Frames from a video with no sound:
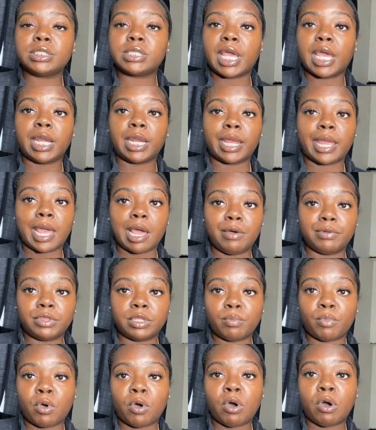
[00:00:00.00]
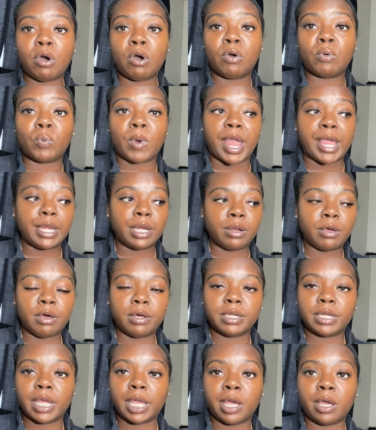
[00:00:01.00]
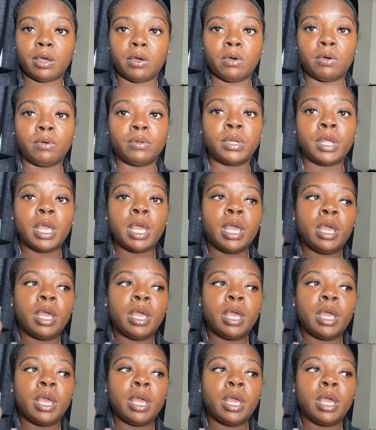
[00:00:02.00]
I had to count them all, write it all down